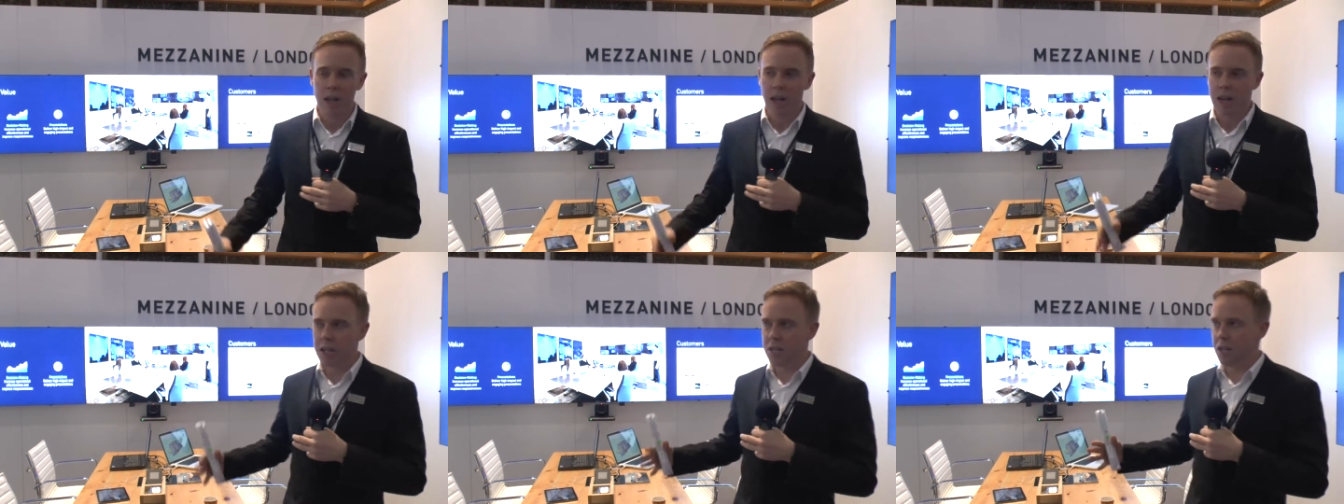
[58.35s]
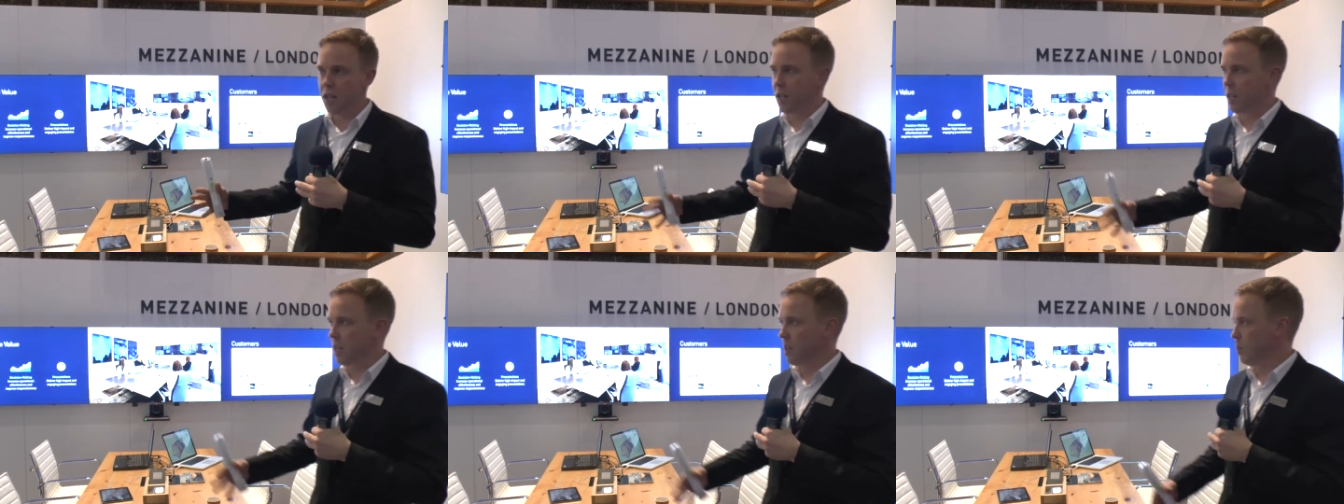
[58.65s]
And
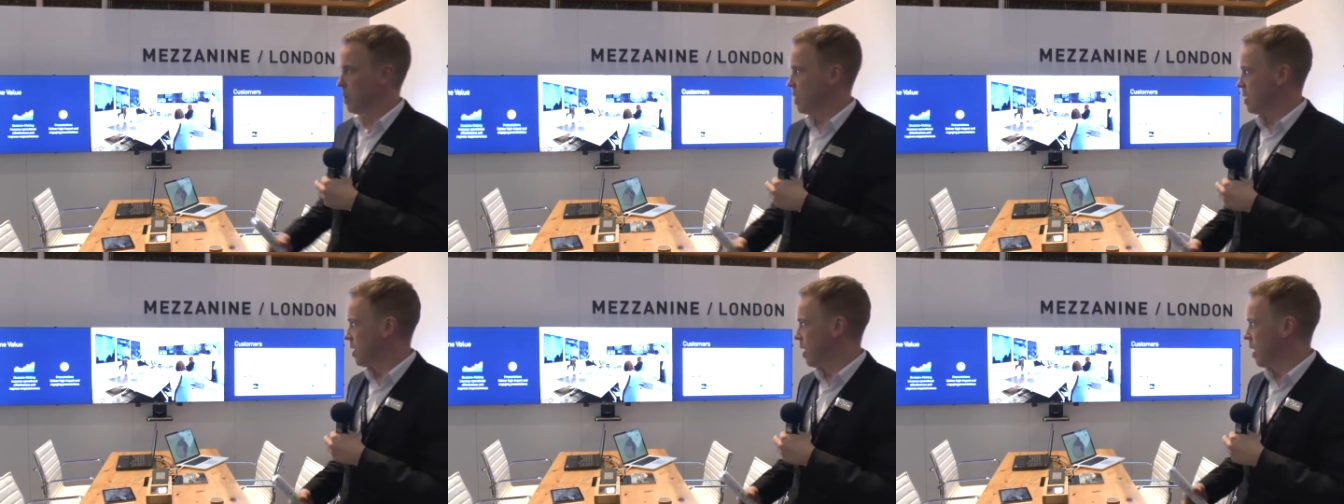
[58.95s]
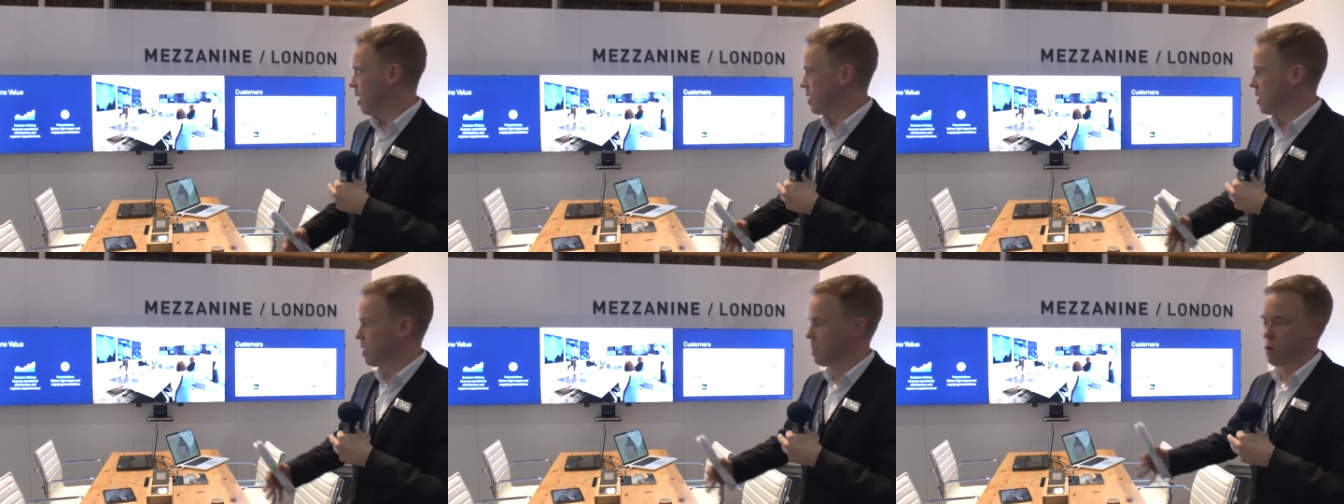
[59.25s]
essentially what it
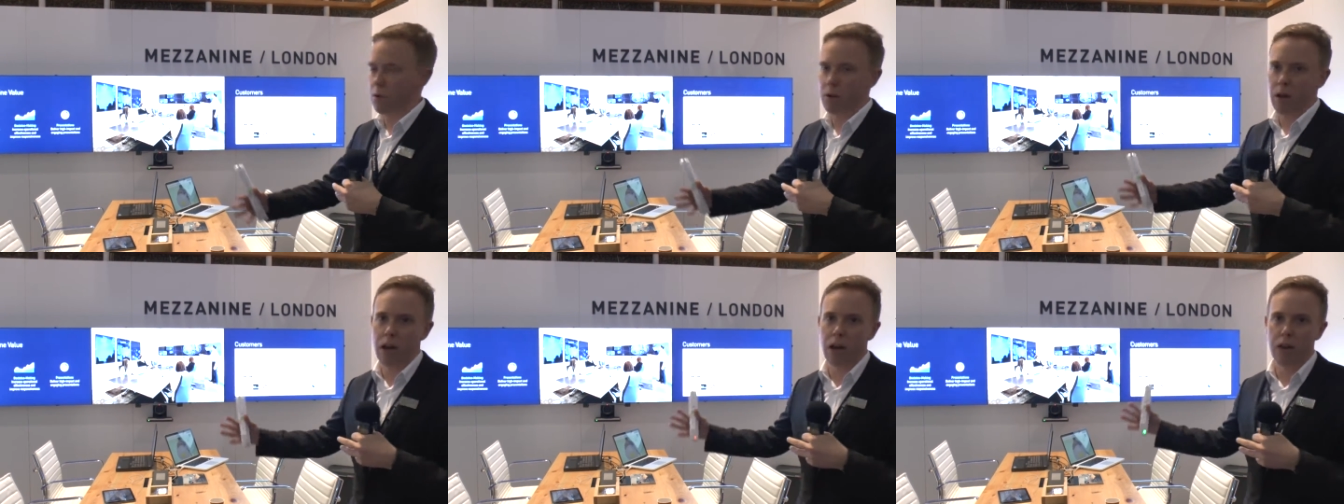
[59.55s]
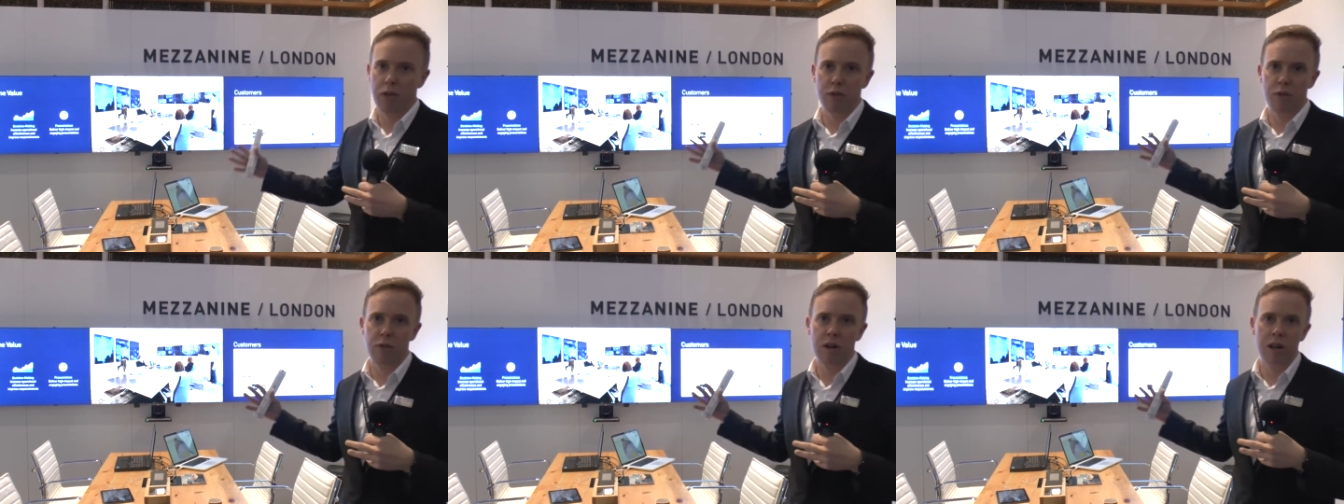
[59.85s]
does is create
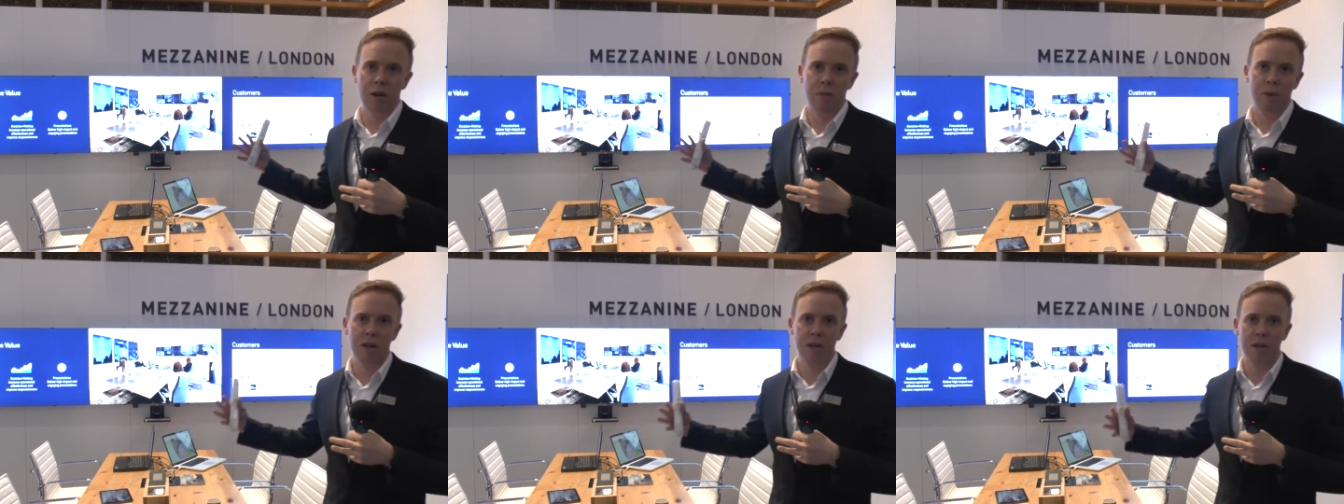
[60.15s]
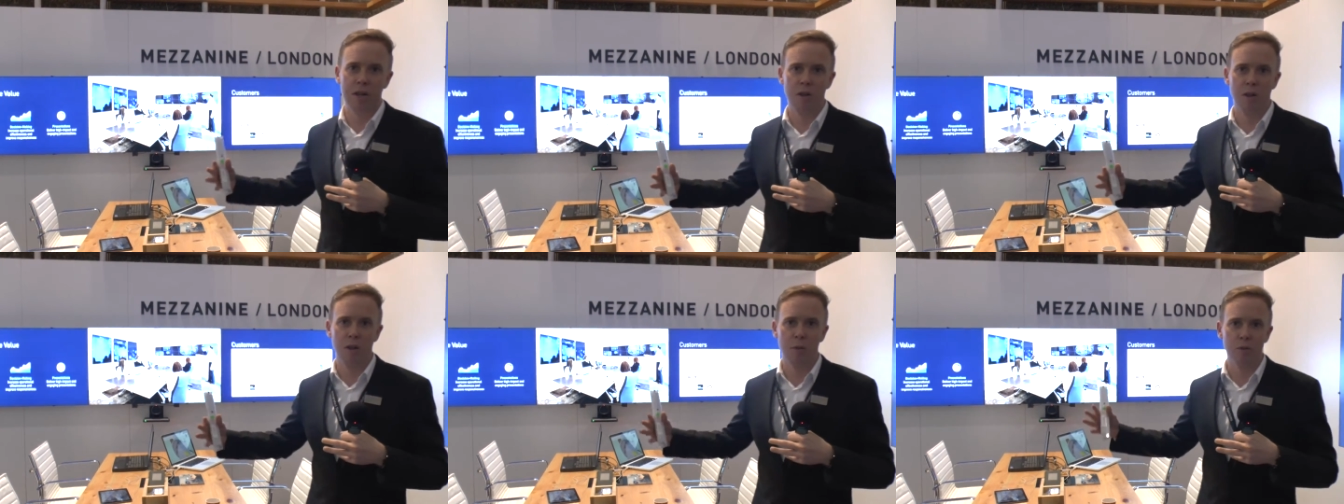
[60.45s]
a
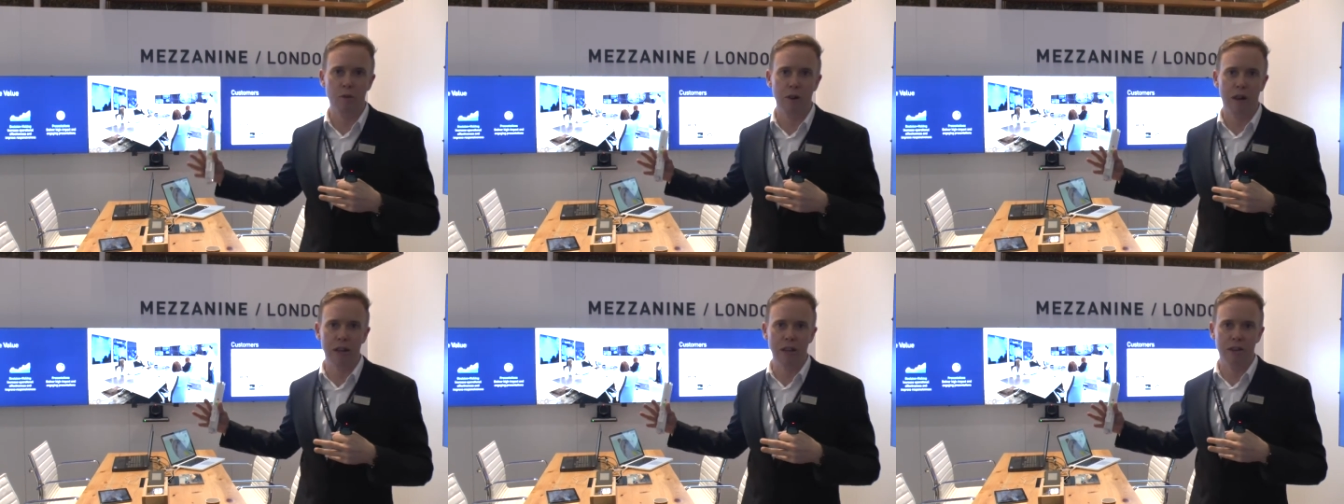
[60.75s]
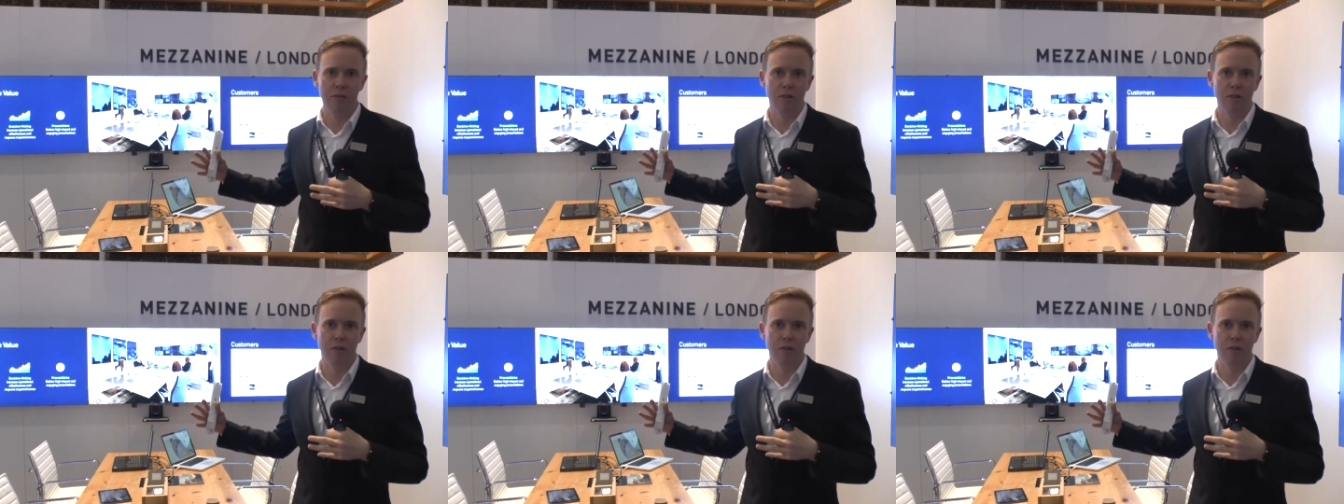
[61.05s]
three-dimensional operating